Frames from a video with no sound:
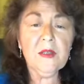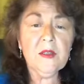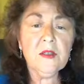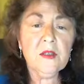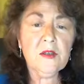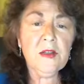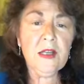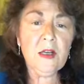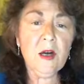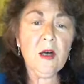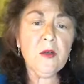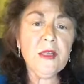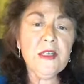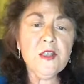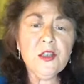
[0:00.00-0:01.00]
So they
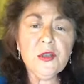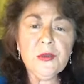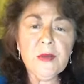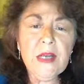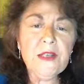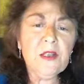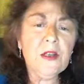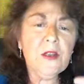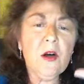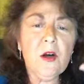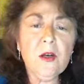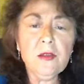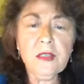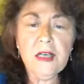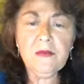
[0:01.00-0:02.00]
all integrate on
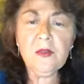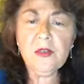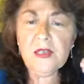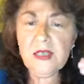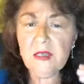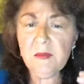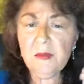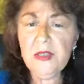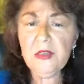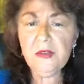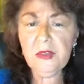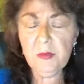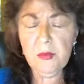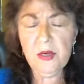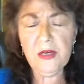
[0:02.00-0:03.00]
all levels and
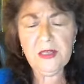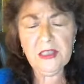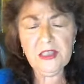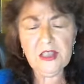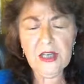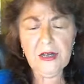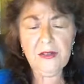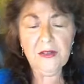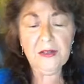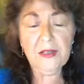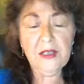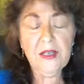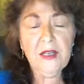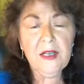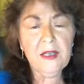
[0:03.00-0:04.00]
build upon each other.
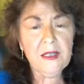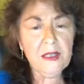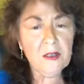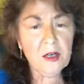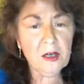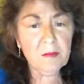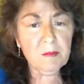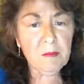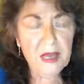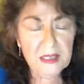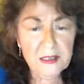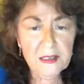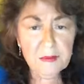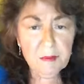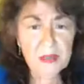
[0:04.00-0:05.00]
And they are
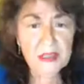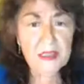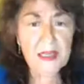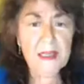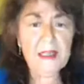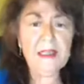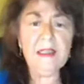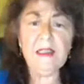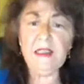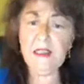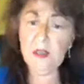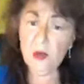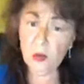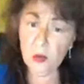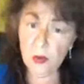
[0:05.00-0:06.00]
meant to be taken
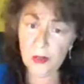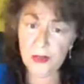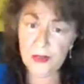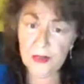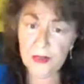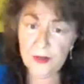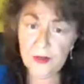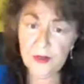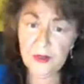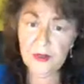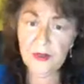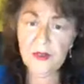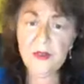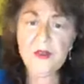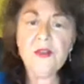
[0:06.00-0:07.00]
in order
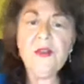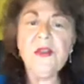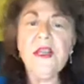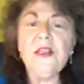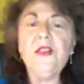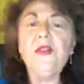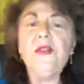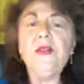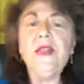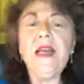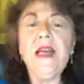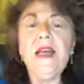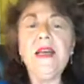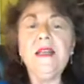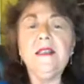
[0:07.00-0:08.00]
so that you
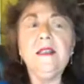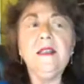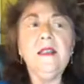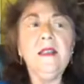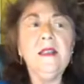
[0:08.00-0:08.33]
can